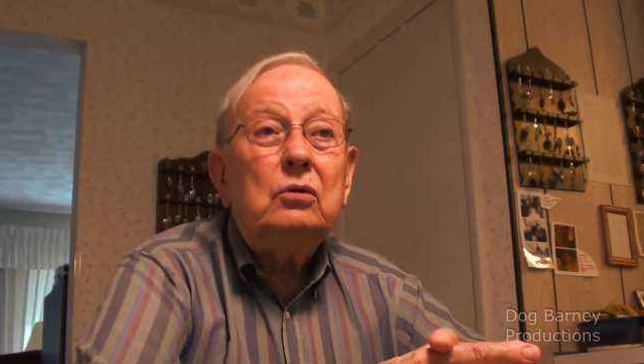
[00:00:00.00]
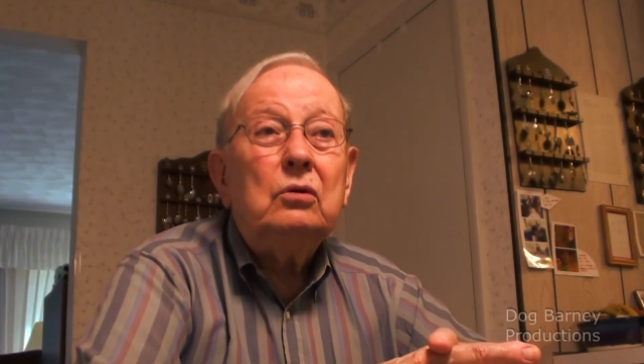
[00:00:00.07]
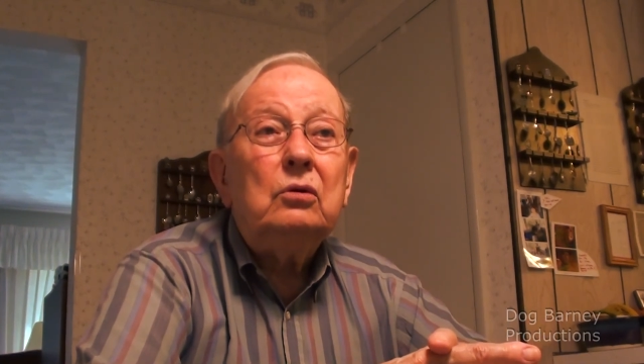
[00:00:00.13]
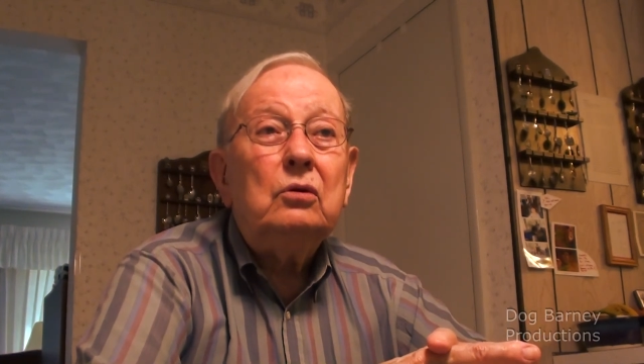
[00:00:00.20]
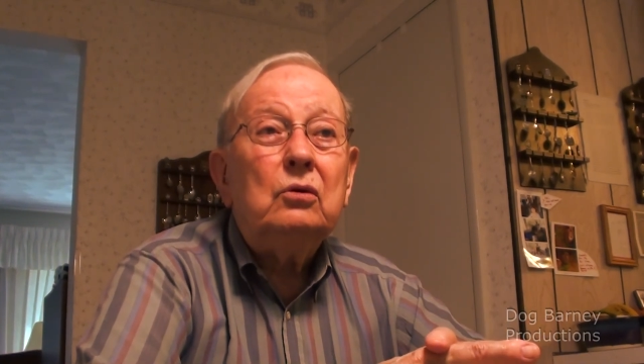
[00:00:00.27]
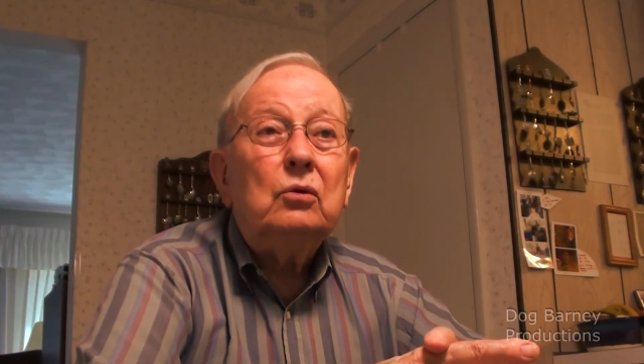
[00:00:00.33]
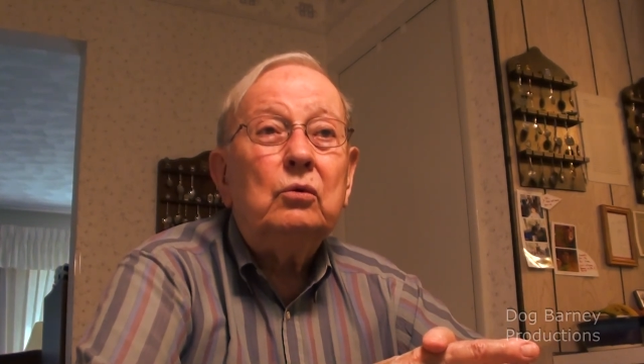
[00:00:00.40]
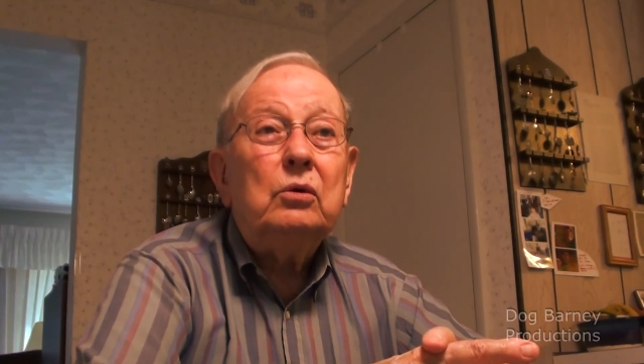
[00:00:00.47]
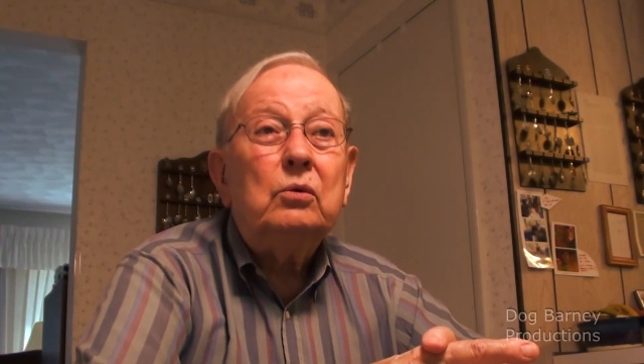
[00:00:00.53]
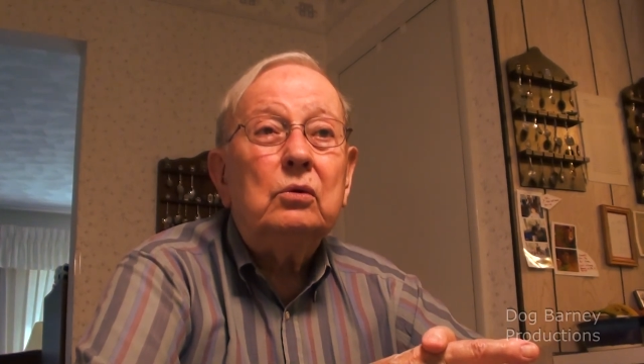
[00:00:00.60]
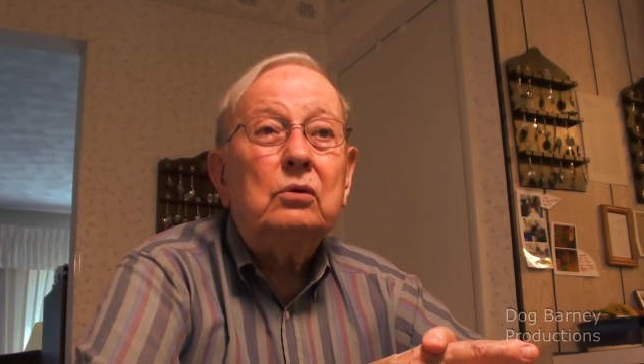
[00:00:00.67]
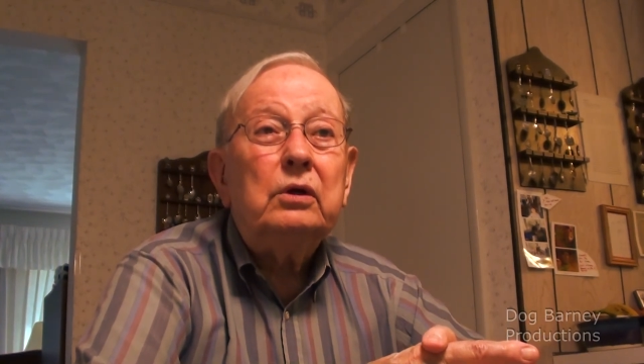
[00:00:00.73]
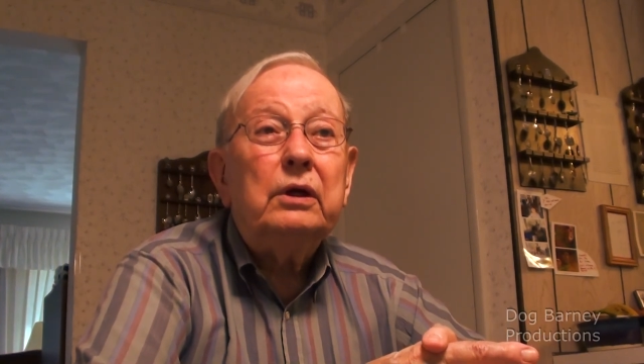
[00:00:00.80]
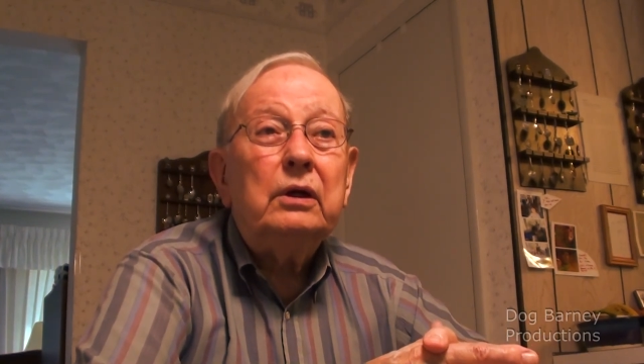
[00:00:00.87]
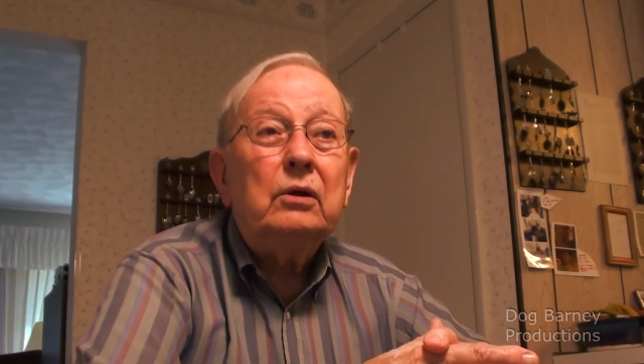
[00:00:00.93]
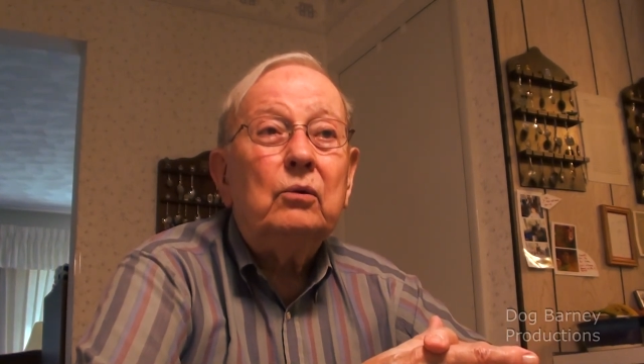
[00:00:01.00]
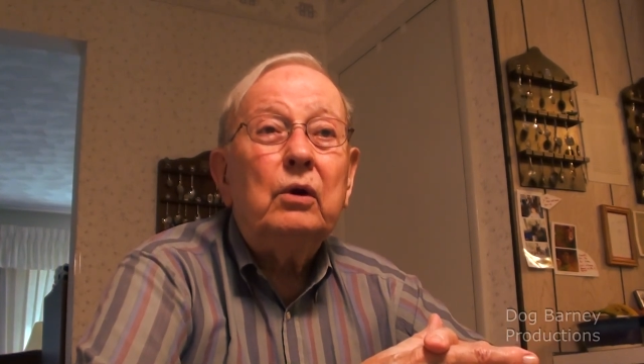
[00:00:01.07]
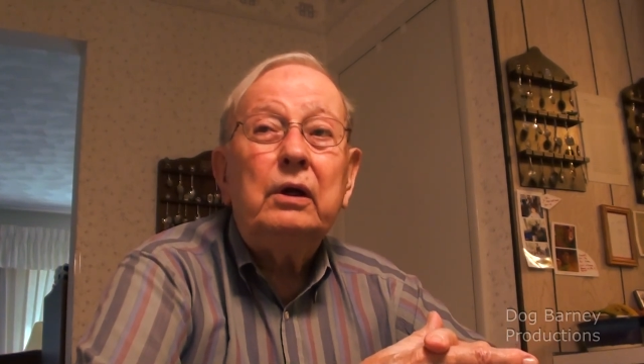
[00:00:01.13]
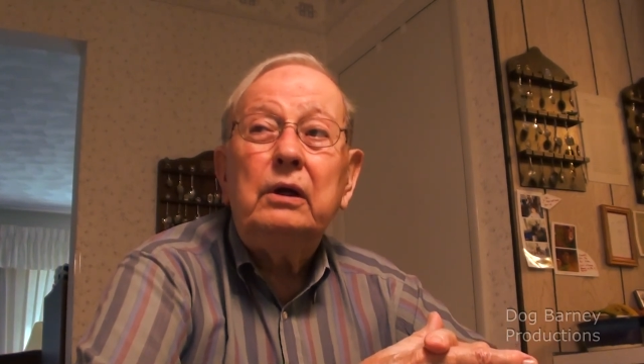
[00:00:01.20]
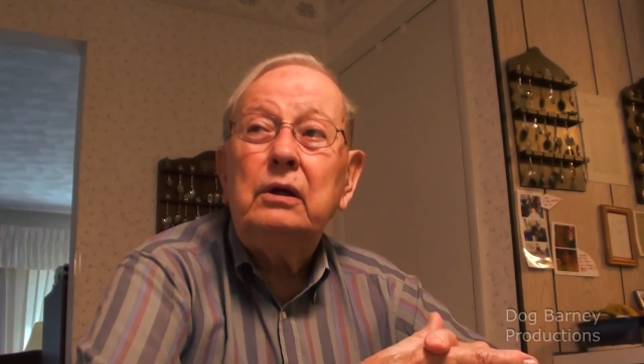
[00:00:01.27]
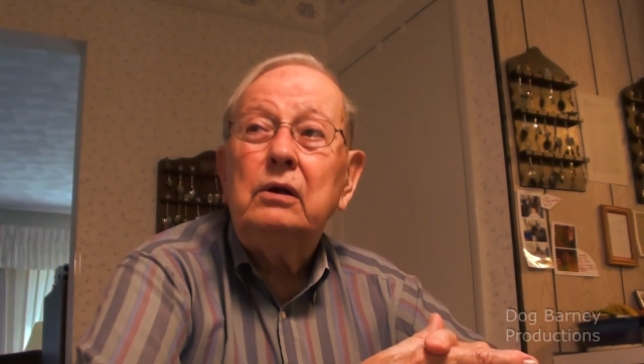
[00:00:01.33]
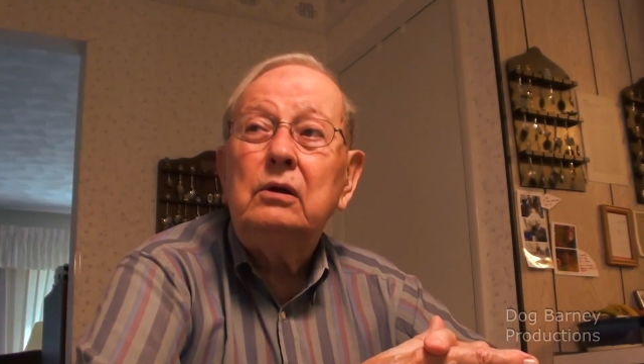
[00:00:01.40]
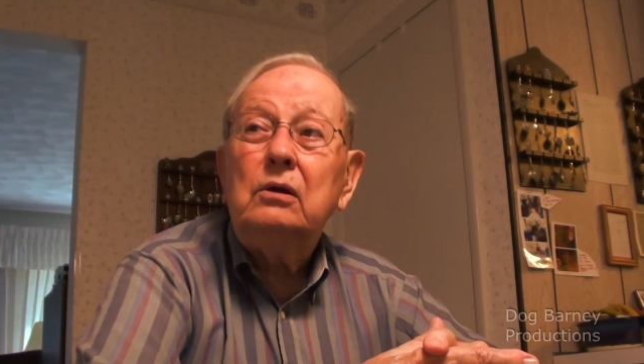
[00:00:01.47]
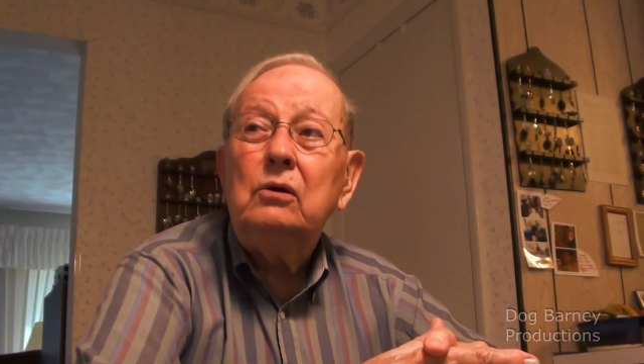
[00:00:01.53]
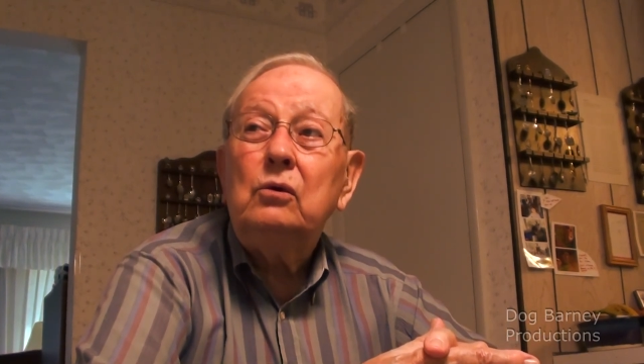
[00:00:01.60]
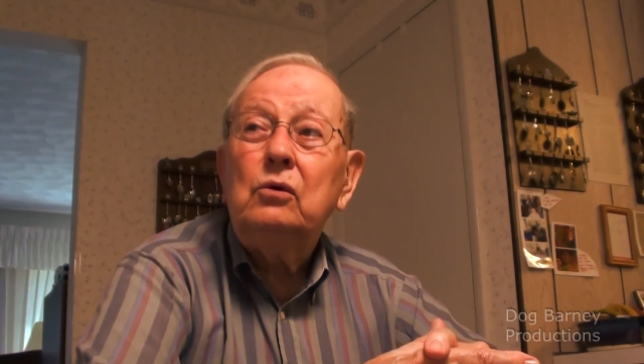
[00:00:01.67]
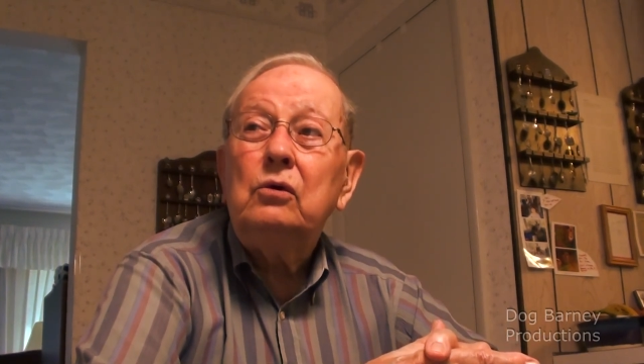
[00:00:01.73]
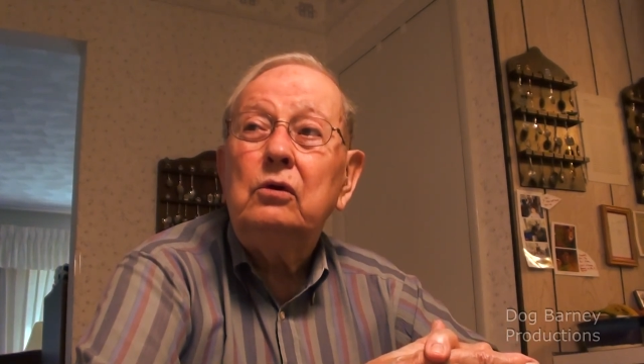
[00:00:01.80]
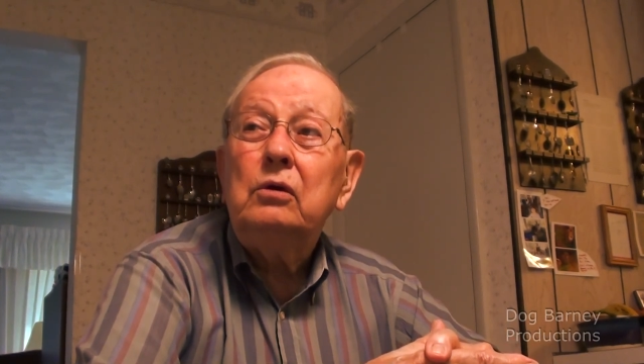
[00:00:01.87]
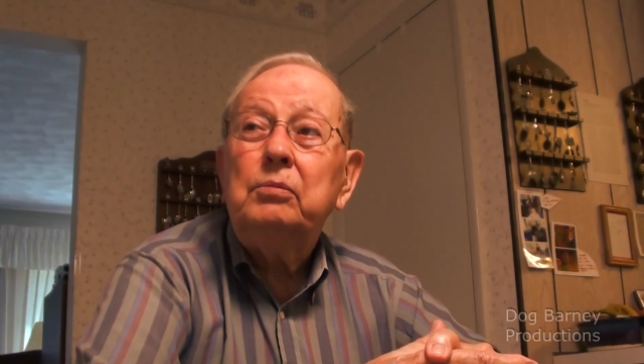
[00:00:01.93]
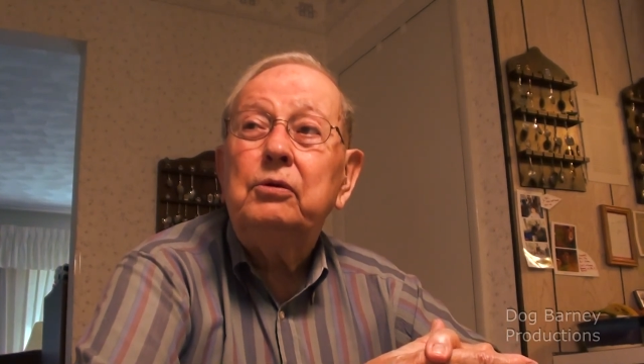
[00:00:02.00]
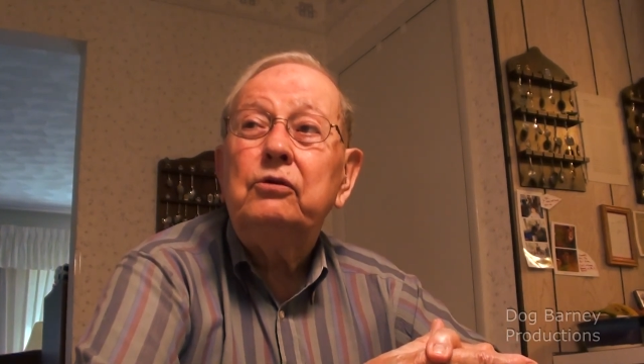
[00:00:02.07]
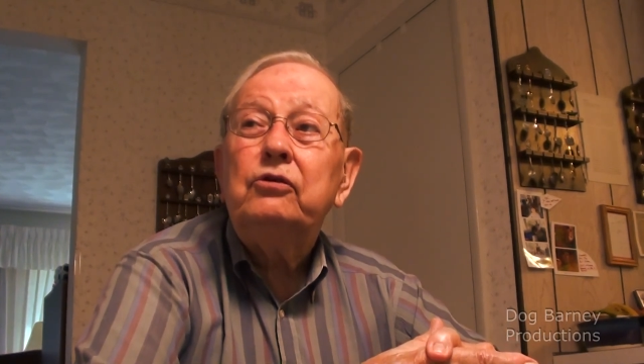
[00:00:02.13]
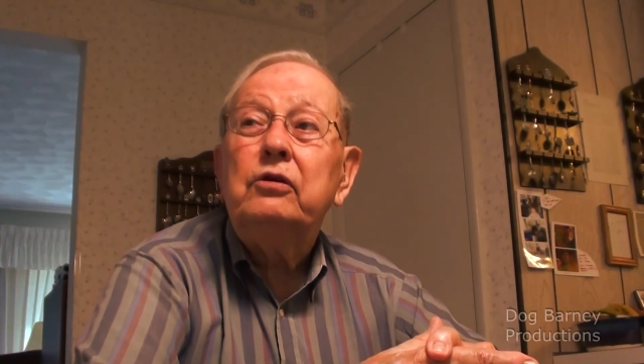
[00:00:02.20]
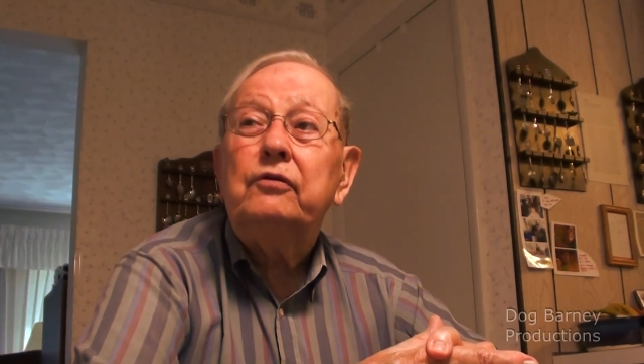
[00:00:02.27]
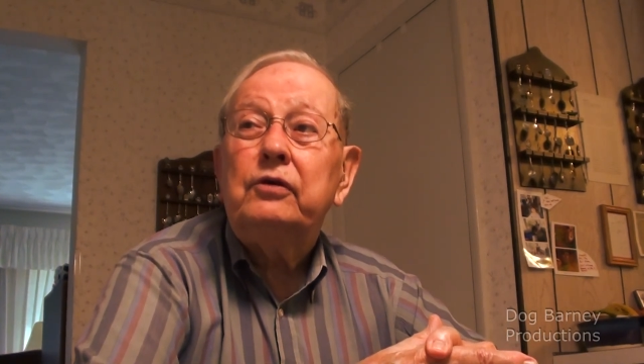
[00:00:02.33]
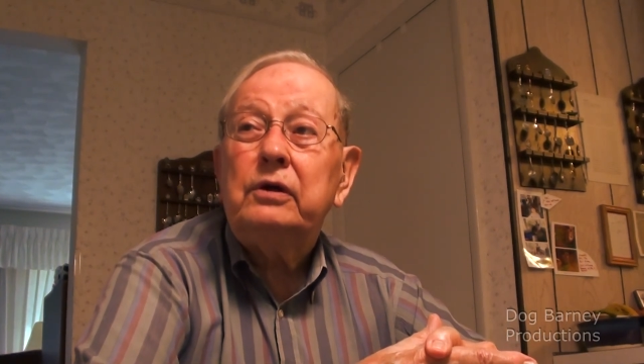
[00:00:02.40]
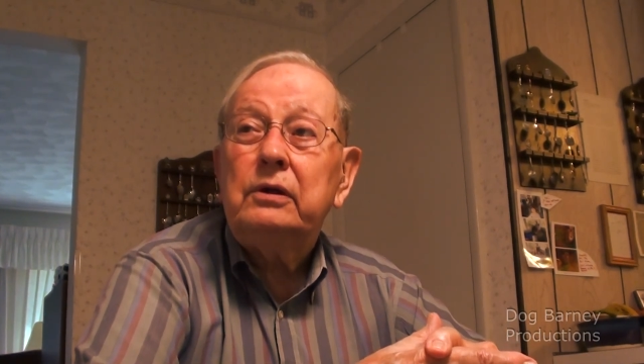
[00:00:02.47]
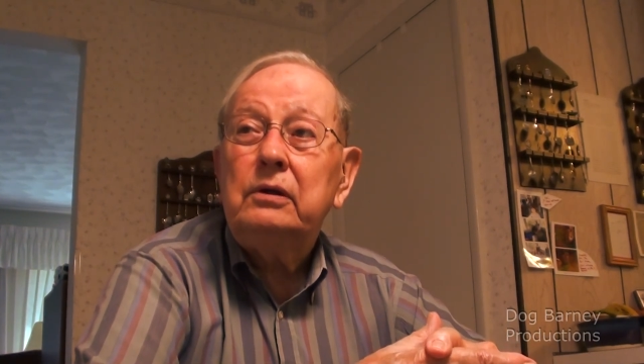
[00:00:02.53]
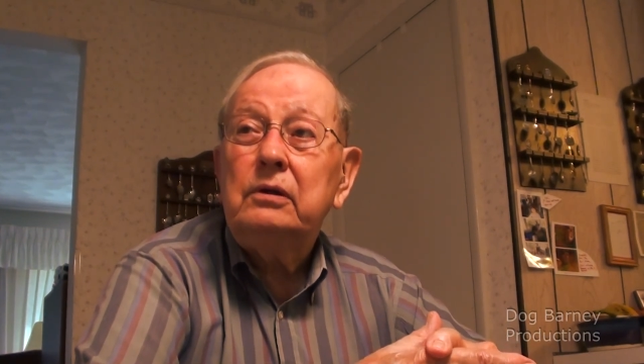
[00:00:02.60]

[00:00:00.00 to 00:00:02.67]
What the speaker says: you know, we were getting ready to go to the Pacific.